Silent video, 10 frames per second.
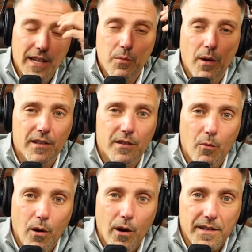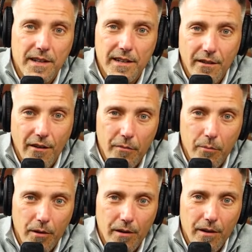And that's why you don't work a day in your
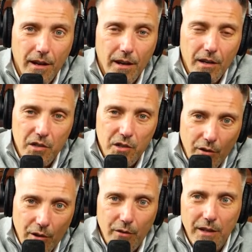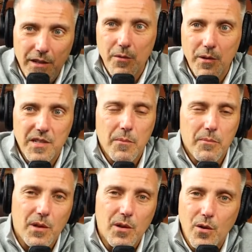life, brother because you're literally doing
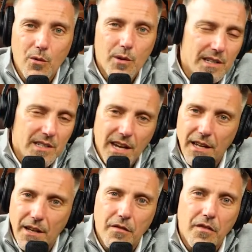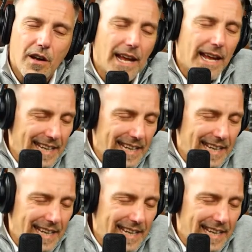something new and exciting and fun